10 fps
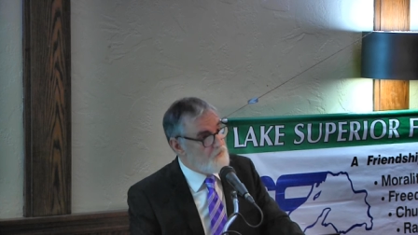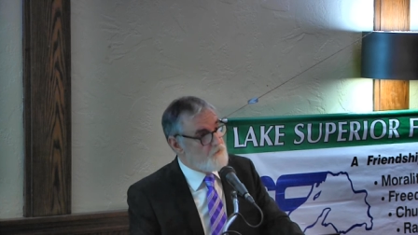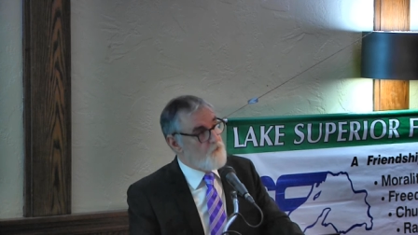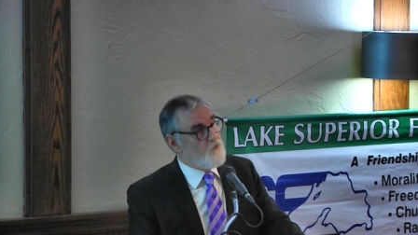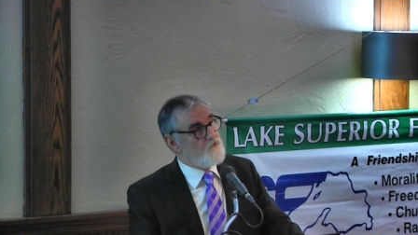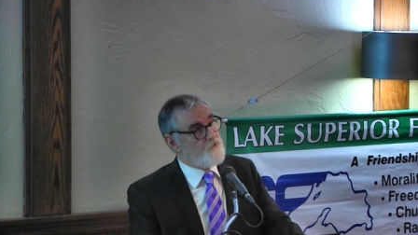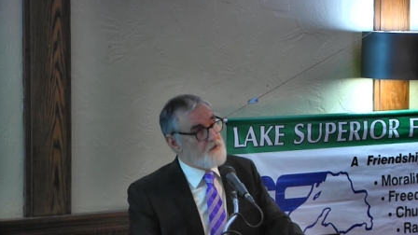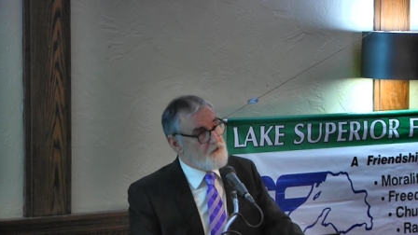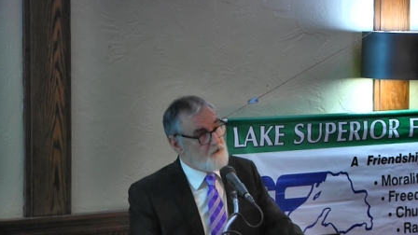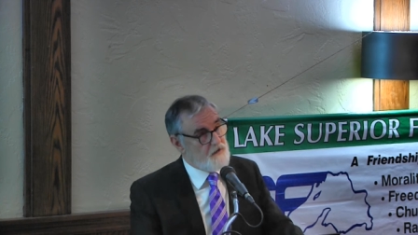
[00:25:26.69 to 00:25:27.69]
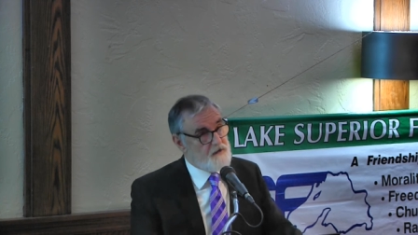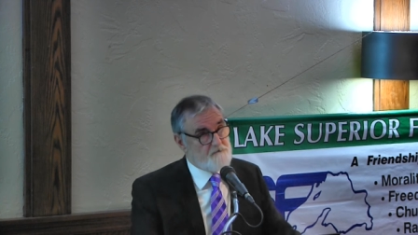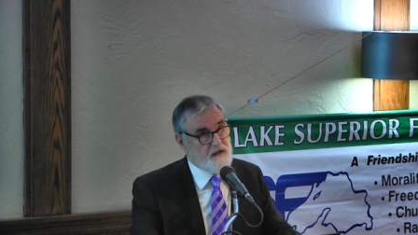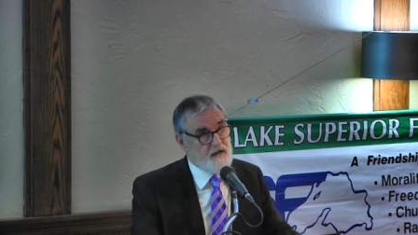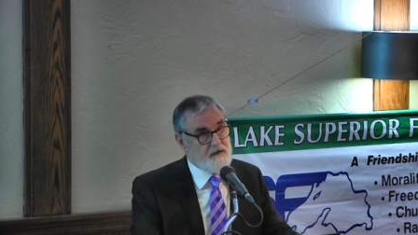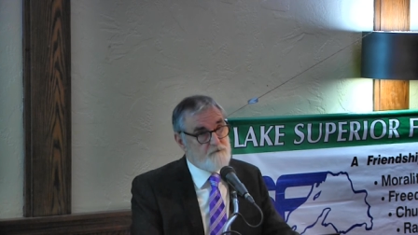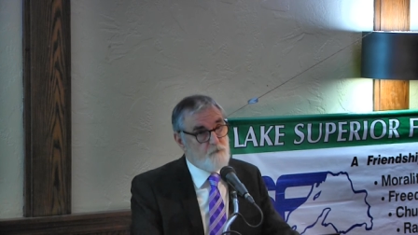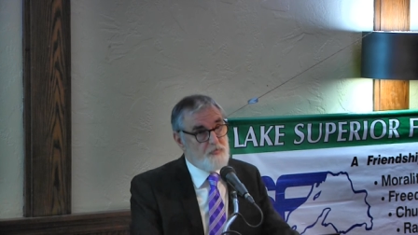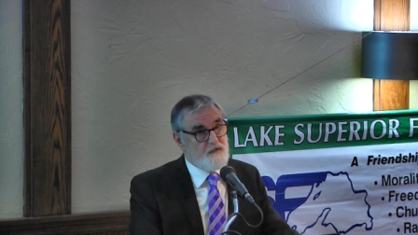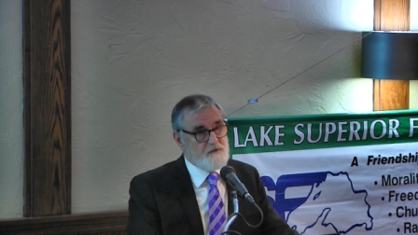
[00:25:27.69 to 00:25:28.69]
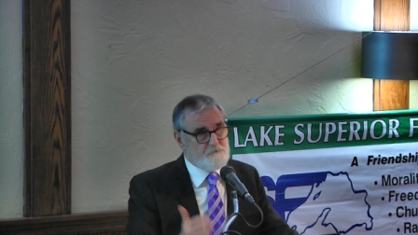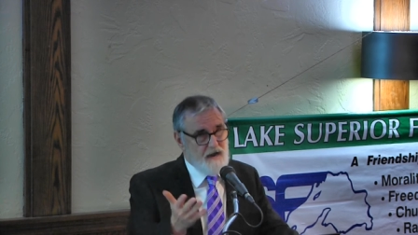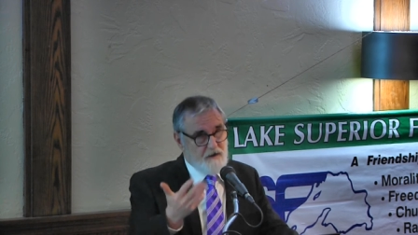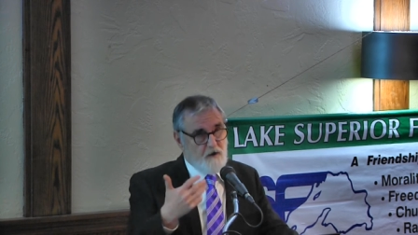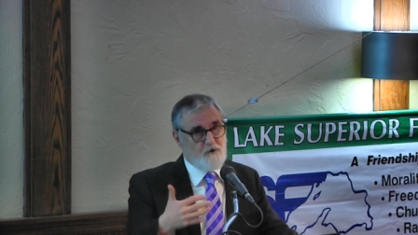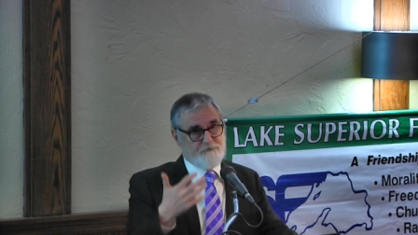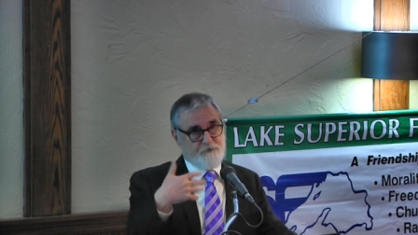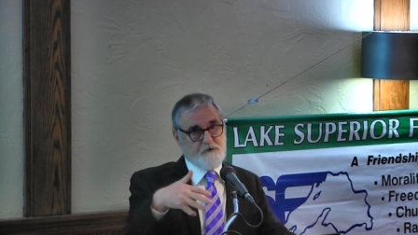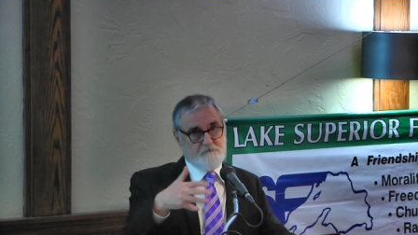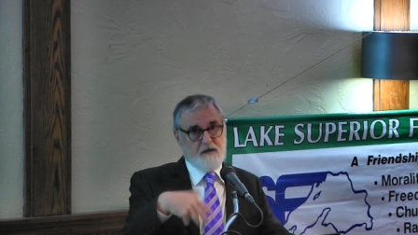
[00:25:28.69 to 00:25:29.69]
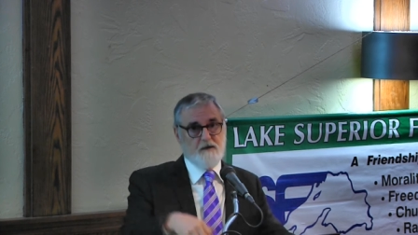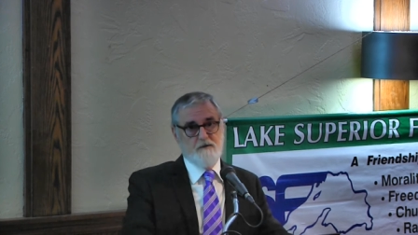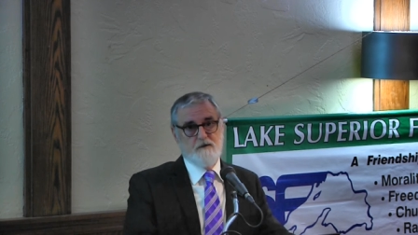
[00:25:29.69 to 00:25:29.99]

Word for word: Notice when they're getting mad. And back off for a minute.